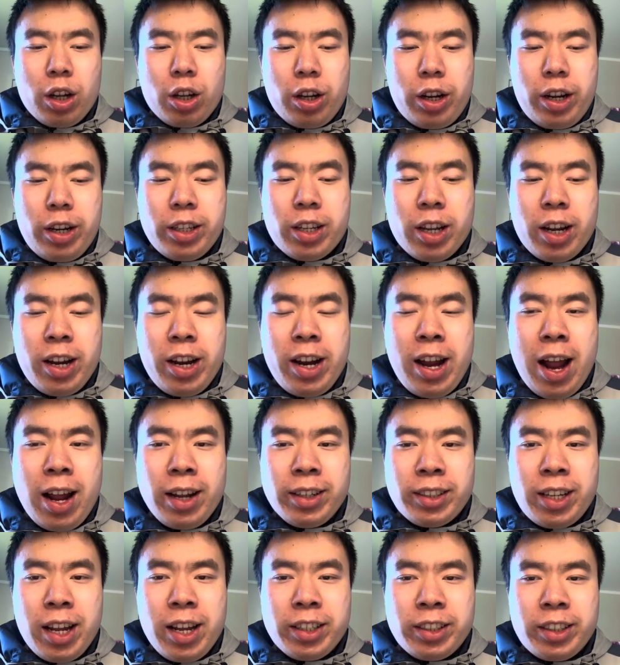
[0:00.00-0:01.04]
the
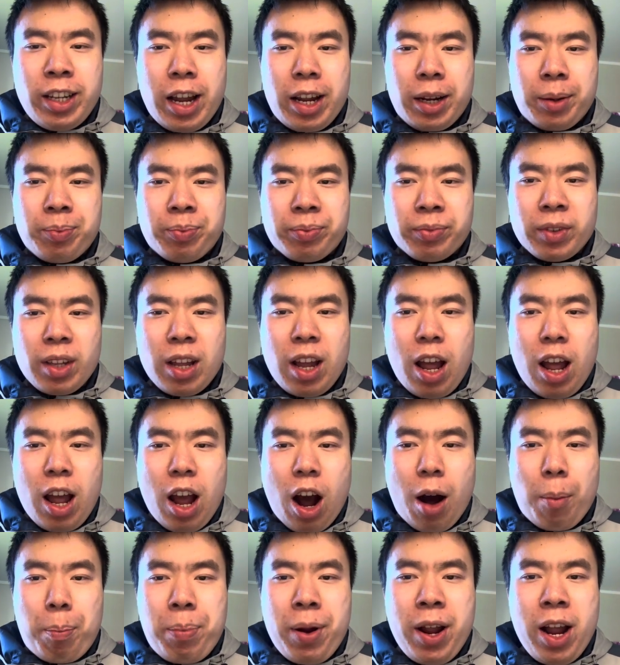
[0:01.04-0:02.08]
Eacc
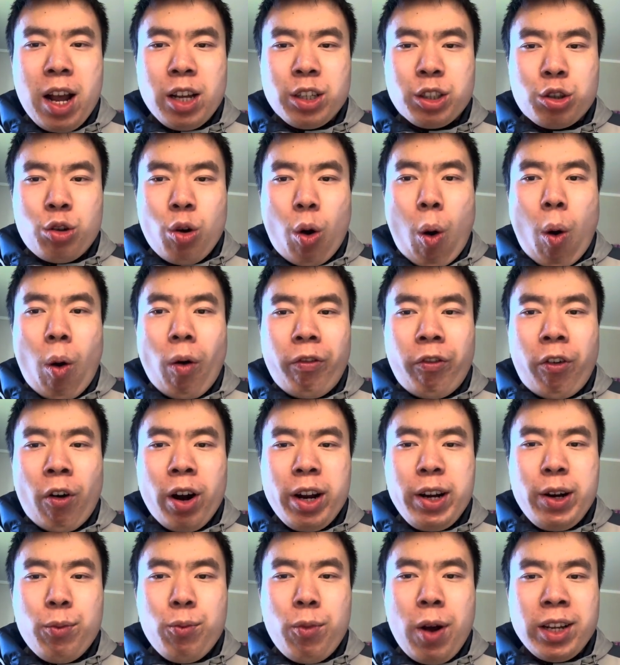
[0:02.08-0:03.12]
appears to
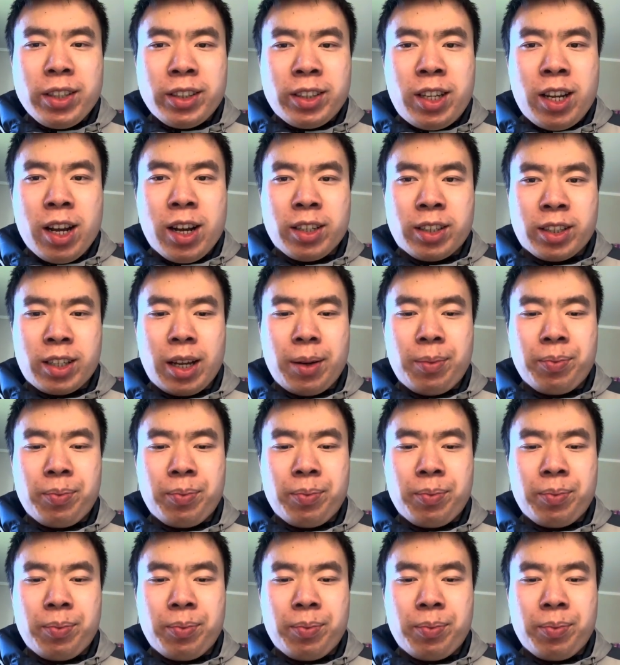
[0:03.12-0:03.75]
offer investors